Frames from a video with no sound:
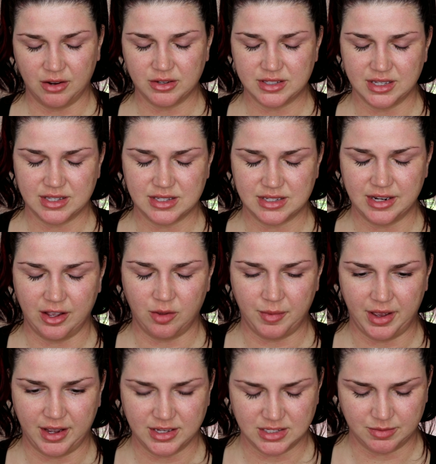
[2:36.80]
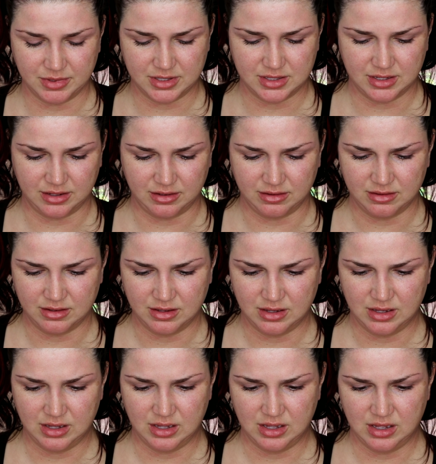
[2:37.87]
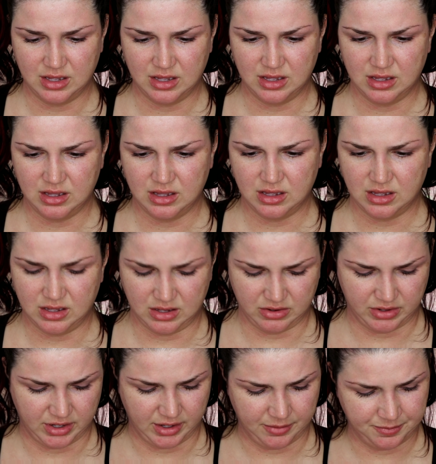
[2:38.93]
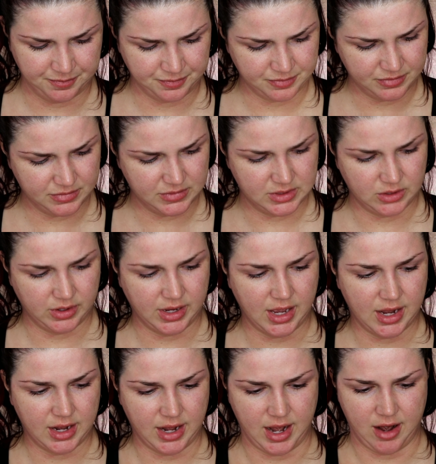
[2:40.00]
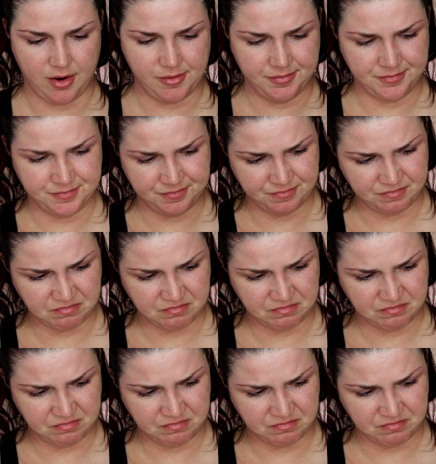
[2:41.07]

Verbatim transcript: I know it says snail mask, but still. Okay, so I got it out.